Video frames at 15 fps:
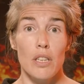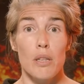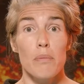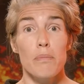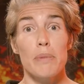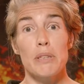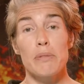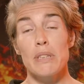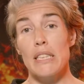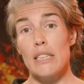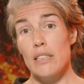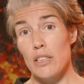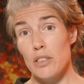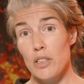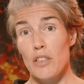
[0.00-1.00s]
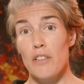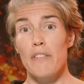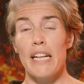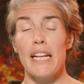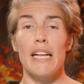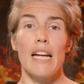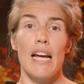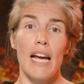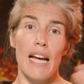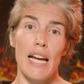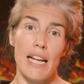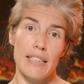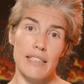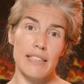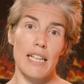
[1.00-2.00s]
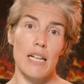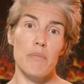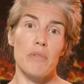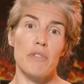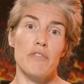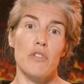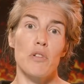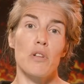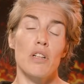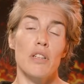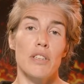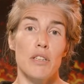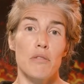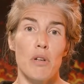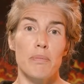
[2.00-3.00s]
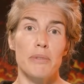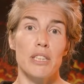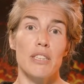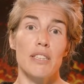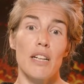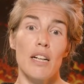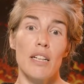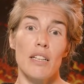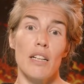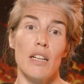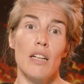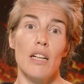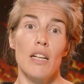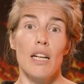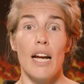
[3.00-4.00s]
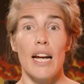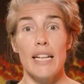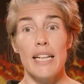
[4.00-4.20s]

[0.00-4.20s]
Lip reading: between the survey and the time before the eruption started. And